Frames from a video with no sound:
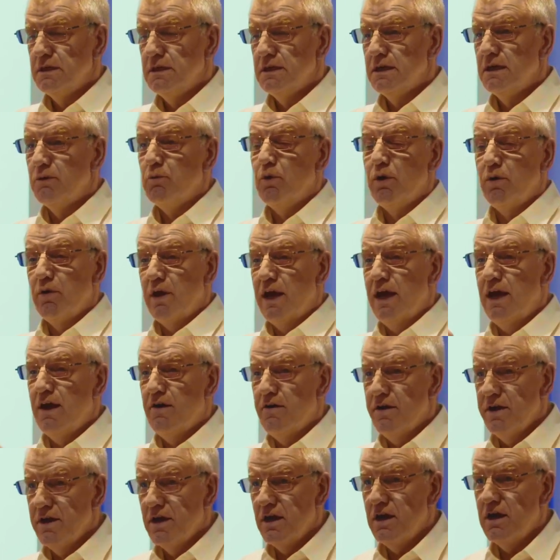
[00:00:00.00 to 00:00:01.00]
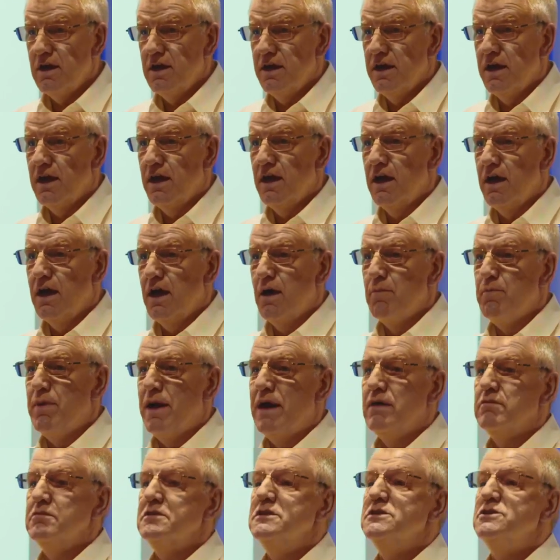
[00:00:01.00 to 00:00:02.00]
And we were hearing earlier
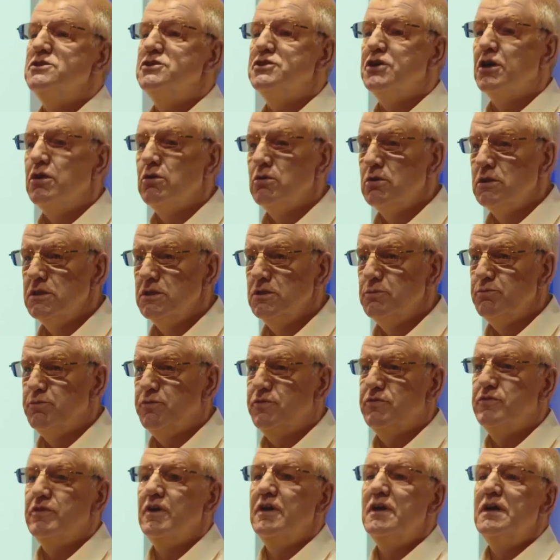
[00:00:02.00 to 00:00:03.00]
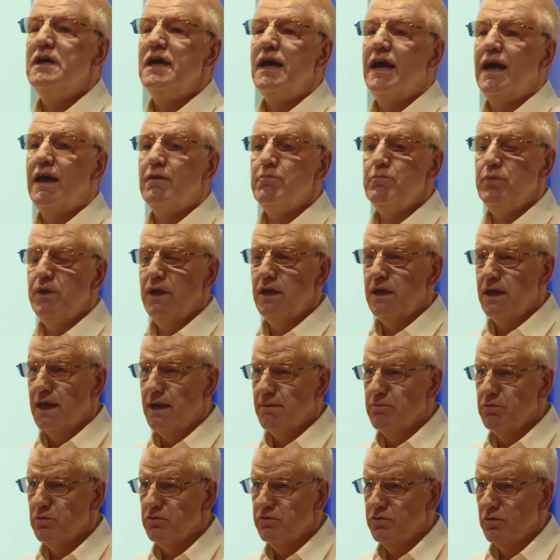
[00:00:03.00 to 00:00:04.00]
about control loops and being
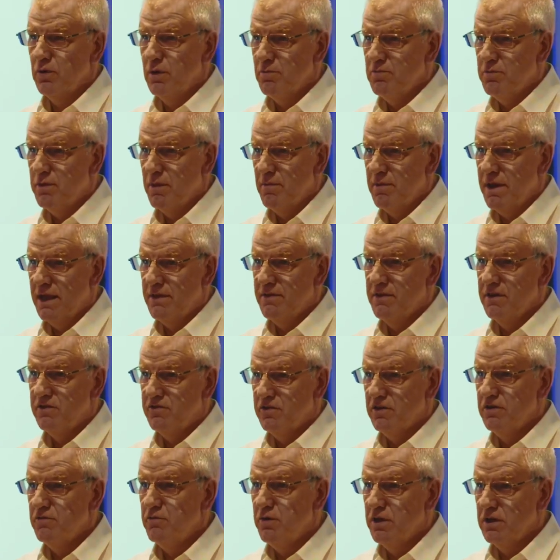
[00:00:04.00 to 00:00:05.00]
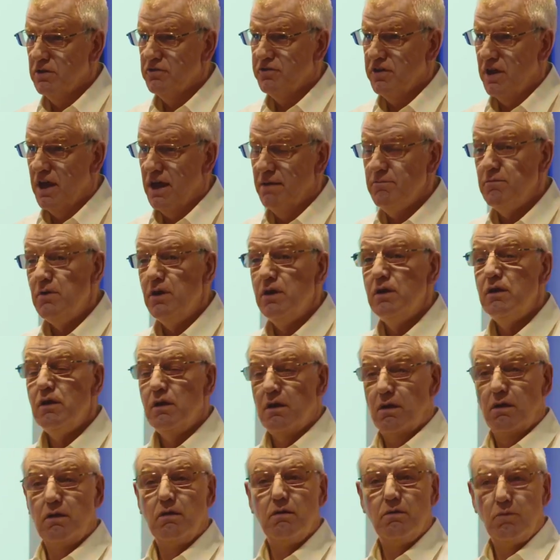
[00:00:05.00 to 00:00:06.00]
able to implement this in real time.
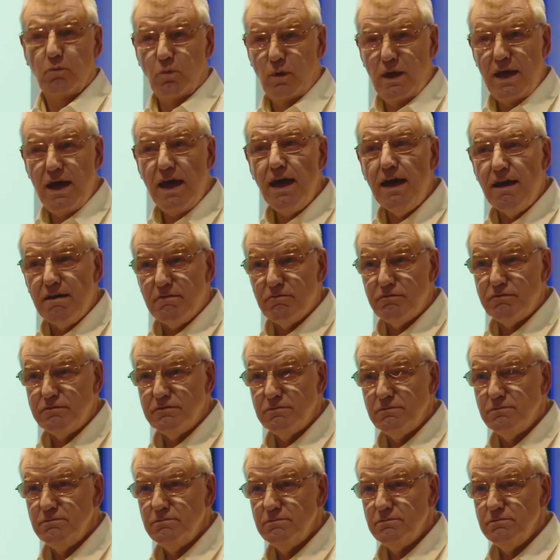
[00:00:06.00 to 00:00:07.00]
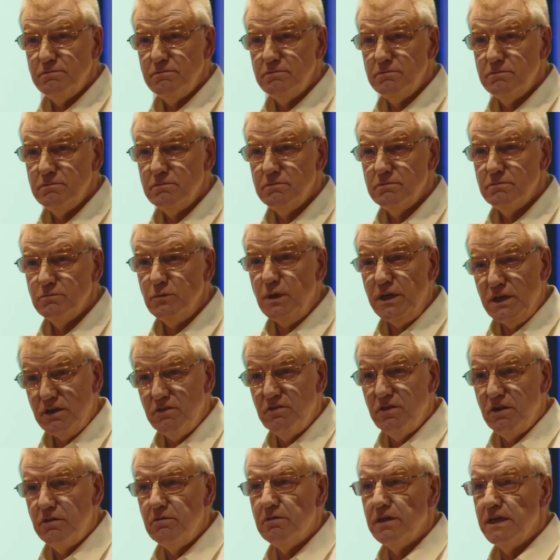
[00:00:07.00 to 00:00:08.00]
We have. We can
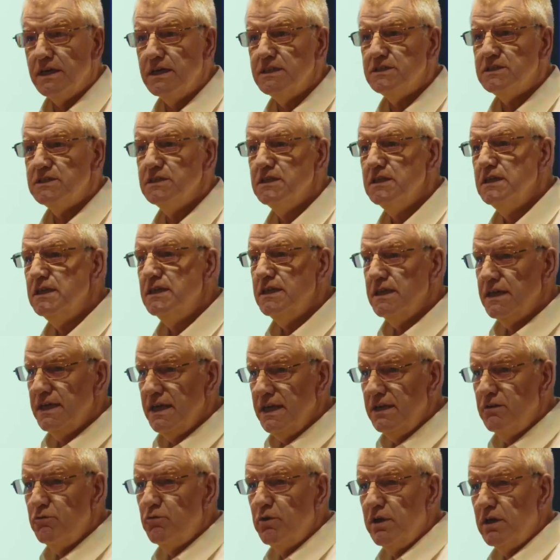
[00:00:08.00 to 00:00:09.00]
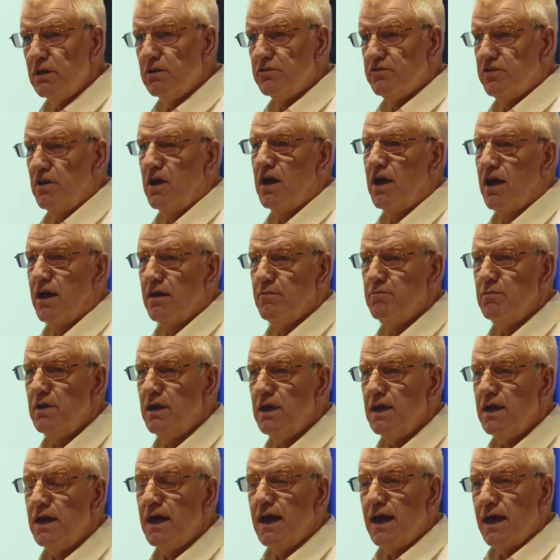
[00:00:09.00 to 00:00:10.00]
do this in real time
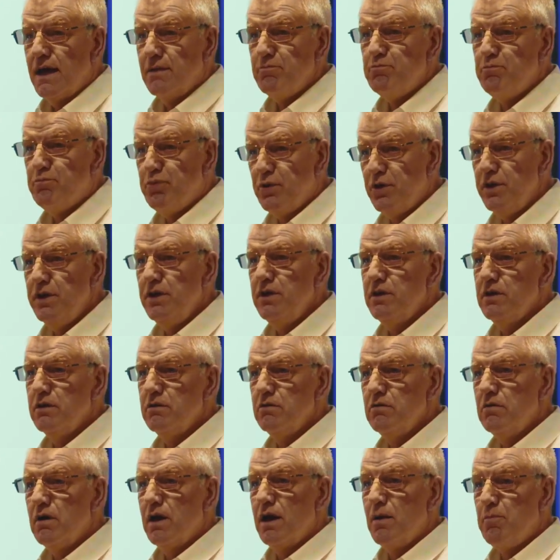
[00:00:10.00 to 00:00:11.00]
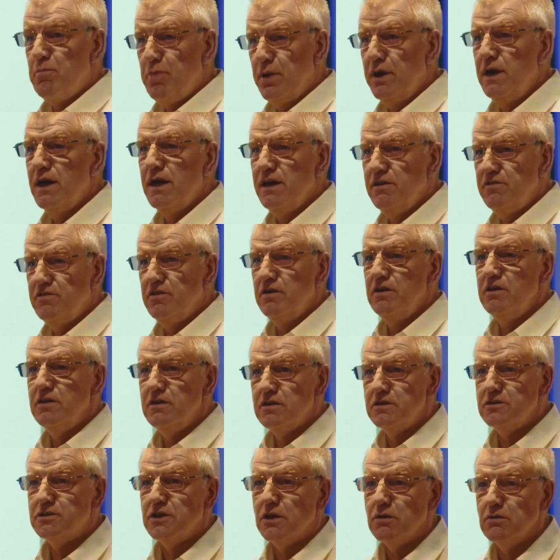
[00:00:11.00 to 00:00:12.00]
and bring you a PAT
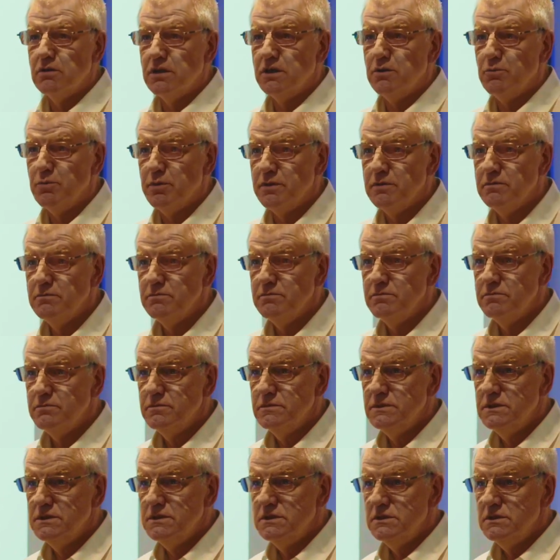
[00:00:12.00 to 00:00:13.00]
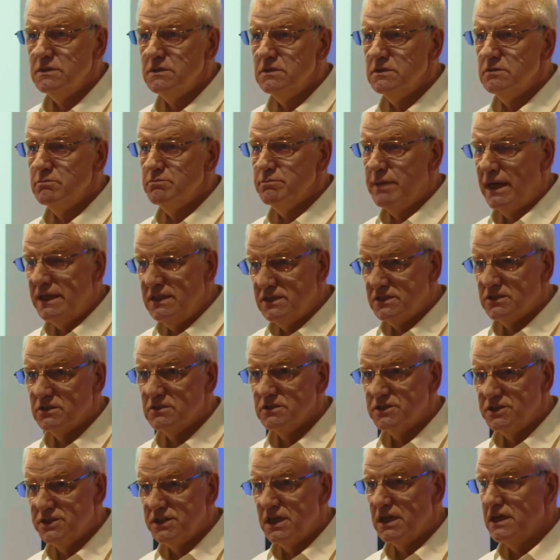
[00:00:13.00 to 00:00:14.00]
control loop based
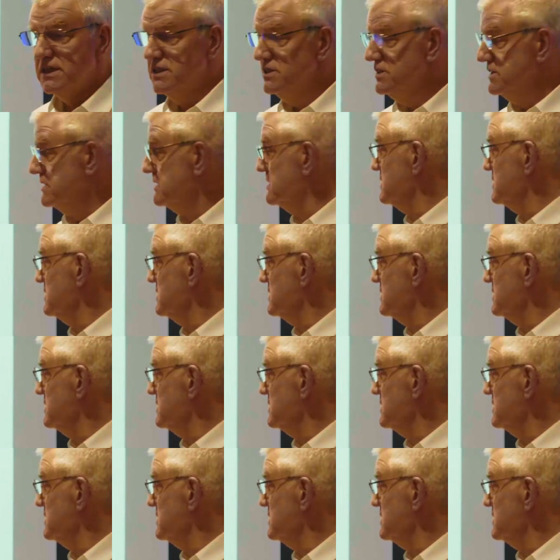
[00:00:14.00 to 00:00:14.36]
on size.